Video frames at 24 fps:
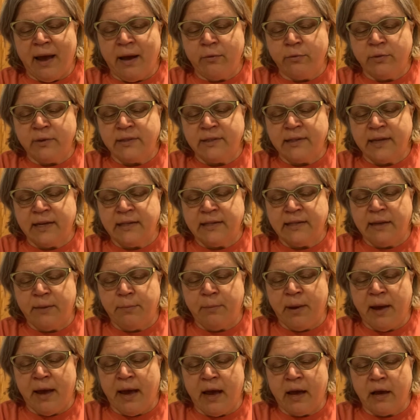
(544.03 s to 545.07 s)
recites it
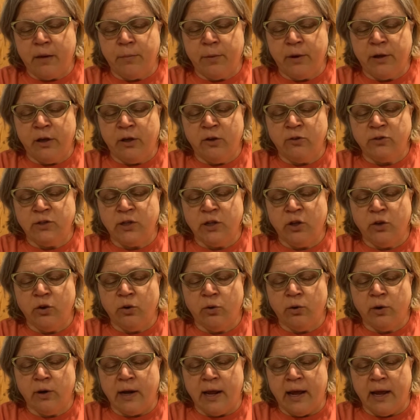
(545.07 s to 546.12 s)
back, but using
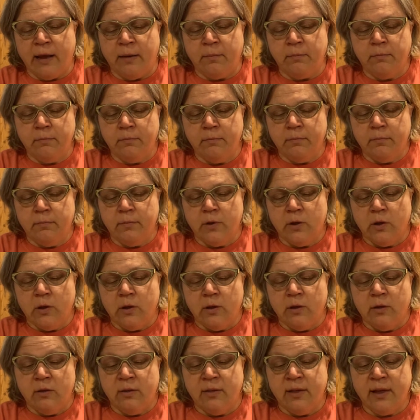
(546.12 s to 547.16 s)
your name.
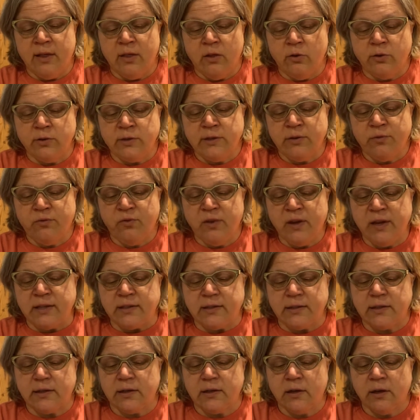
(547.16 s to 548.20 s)
Then there is a
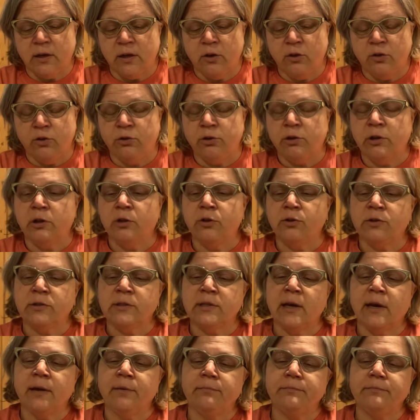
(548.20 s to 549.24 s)
feast, concluded Luxa.